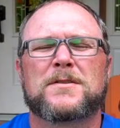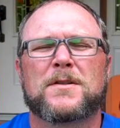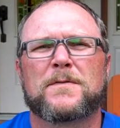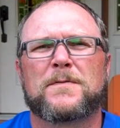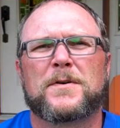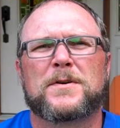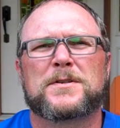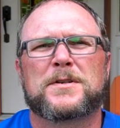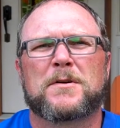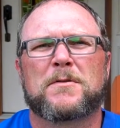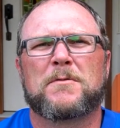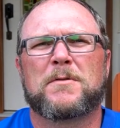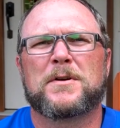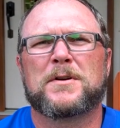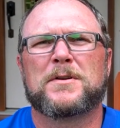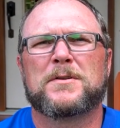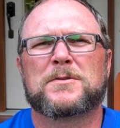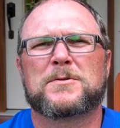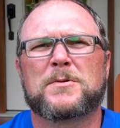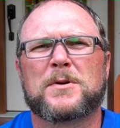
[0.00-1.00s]
the first thing we
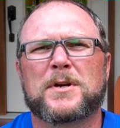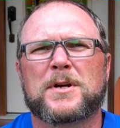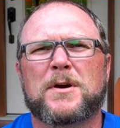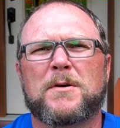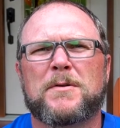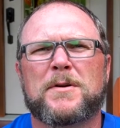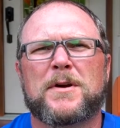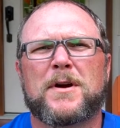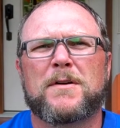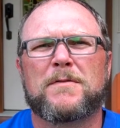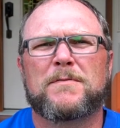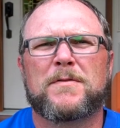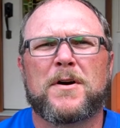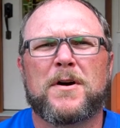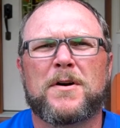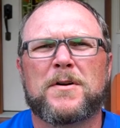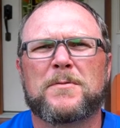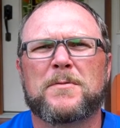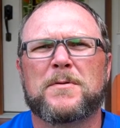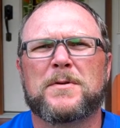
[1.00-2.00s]
want to do is we want to go into our
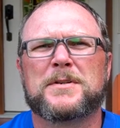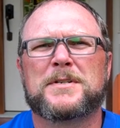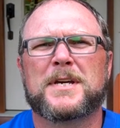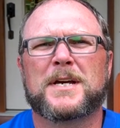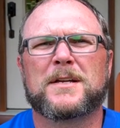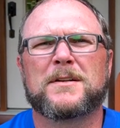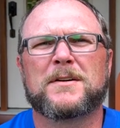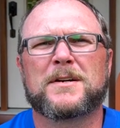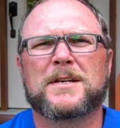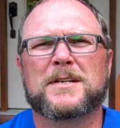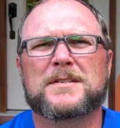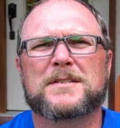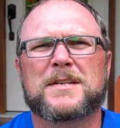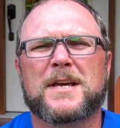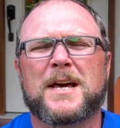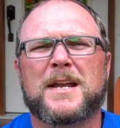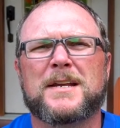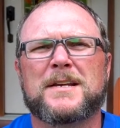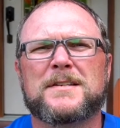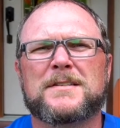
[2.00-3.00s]
phone and we want to take a look at
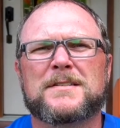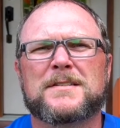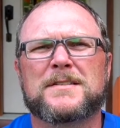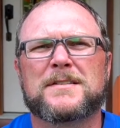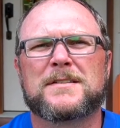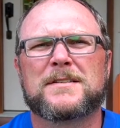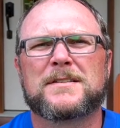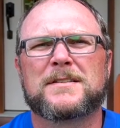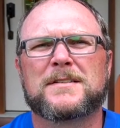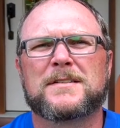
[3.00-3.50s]
settings.